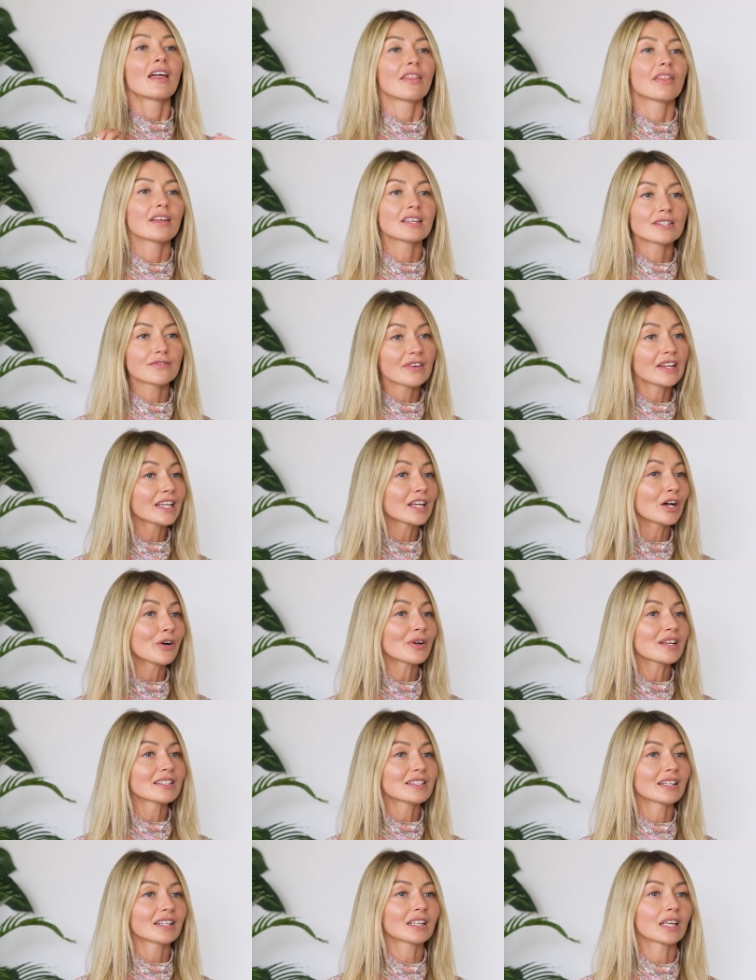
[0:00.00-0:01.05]
this video
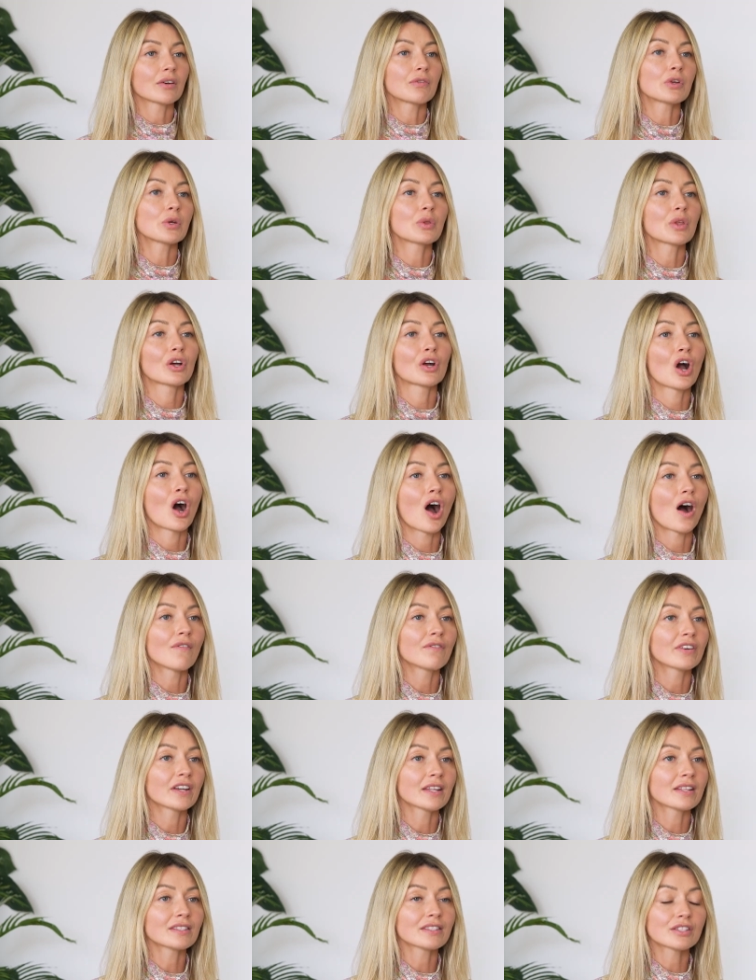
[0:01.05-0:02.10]
is going to give you the
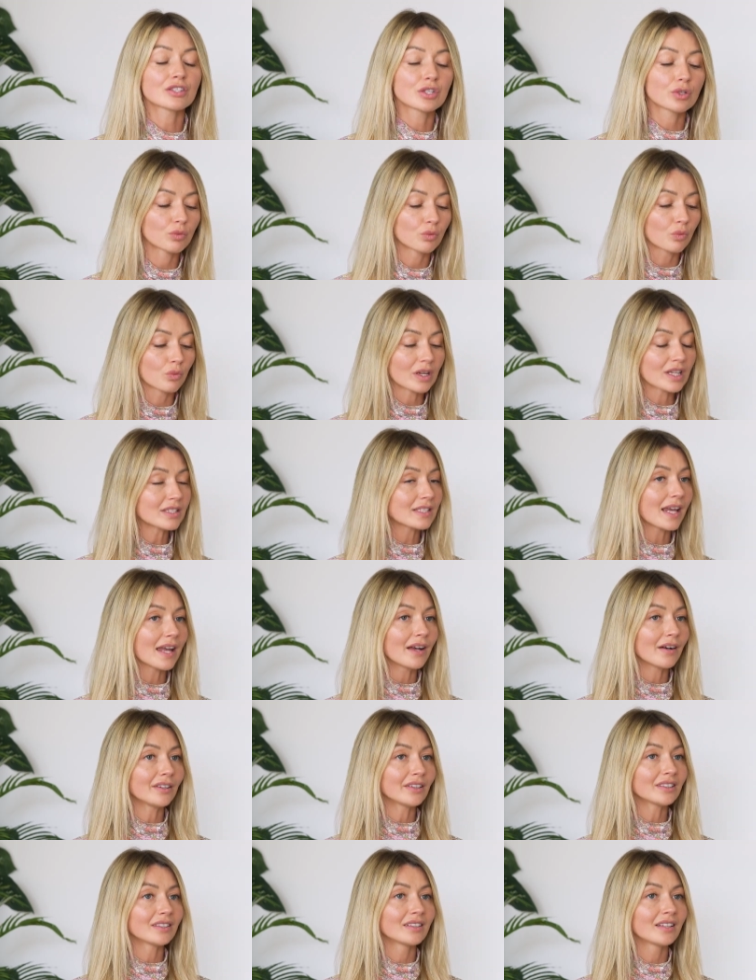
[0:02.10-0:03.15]
confidence to
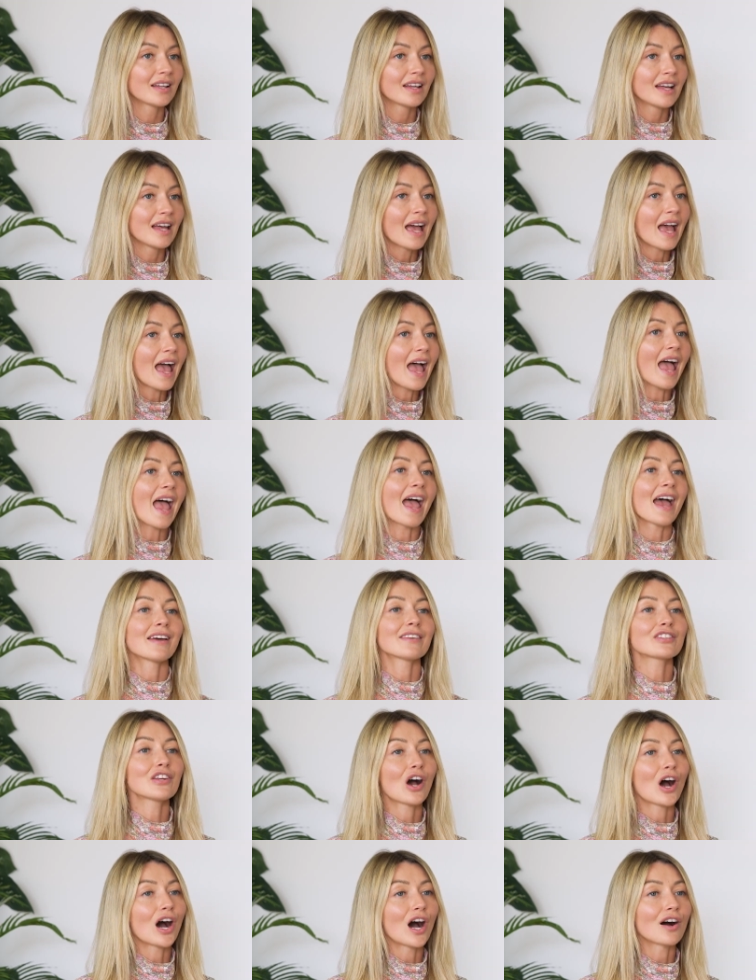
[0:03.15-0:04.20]
retail
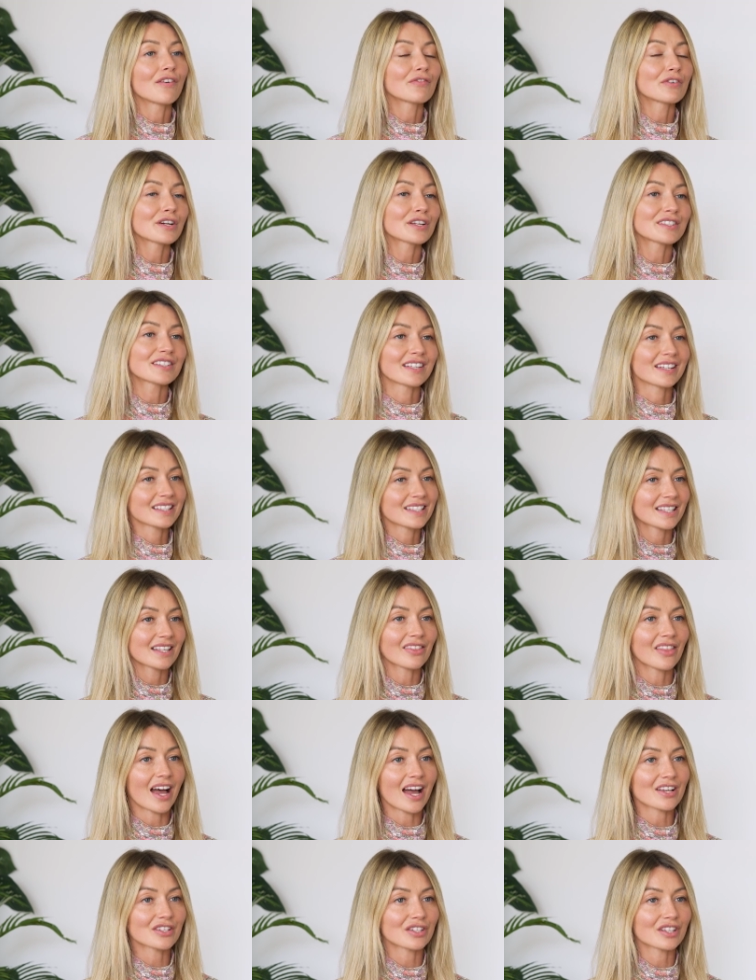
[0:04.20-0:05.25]
and offer Citizen
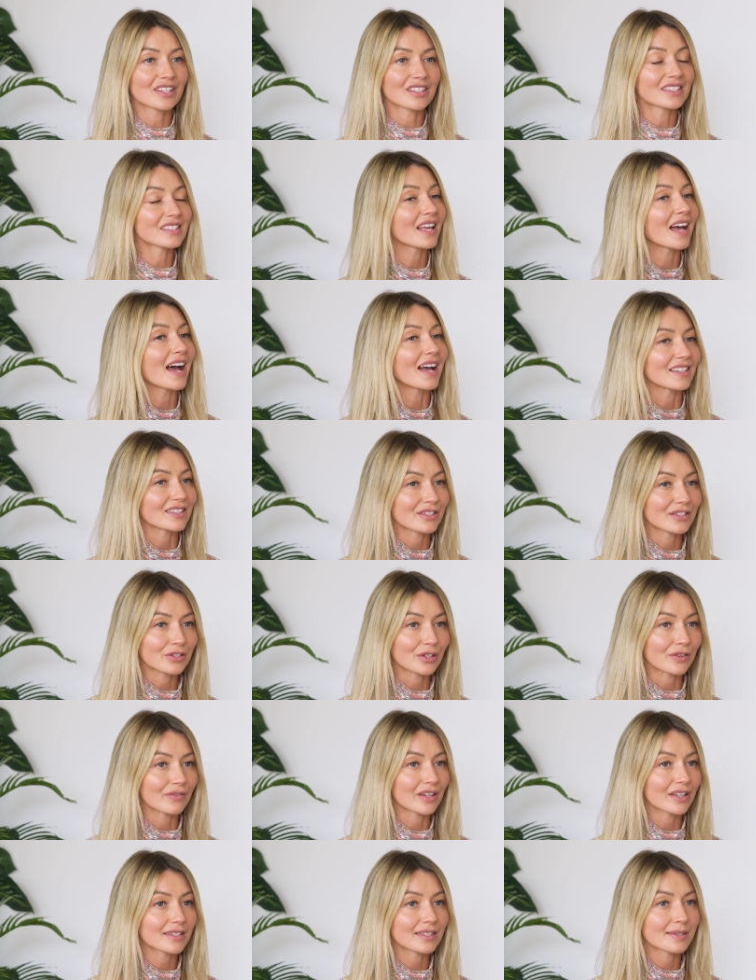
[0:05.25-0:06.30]
lashes as a
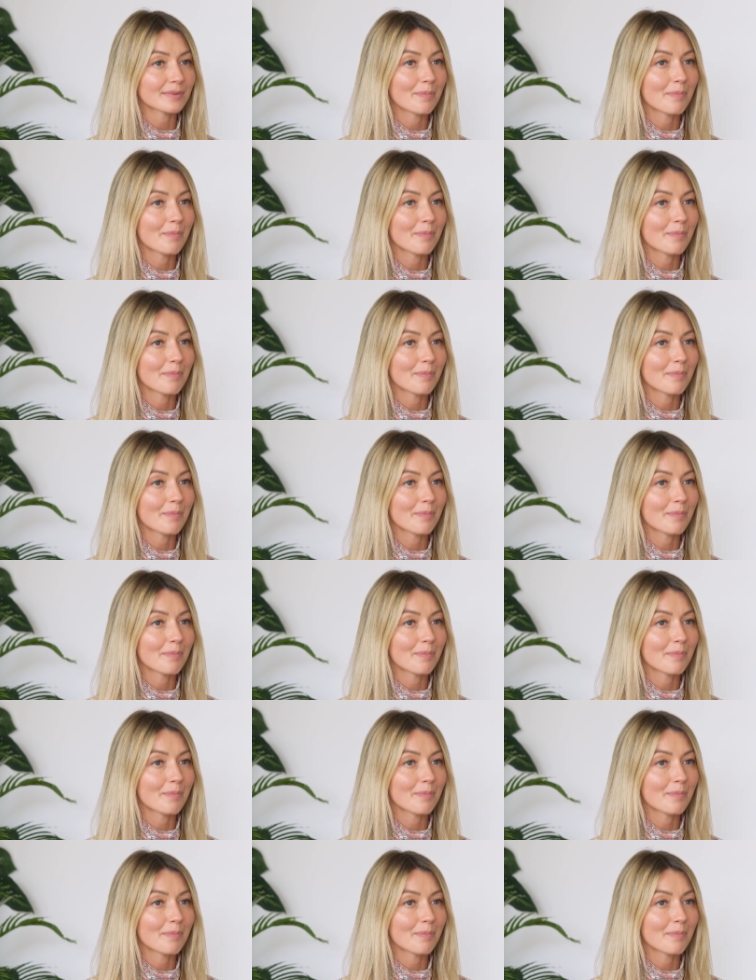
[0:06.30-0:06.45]
service.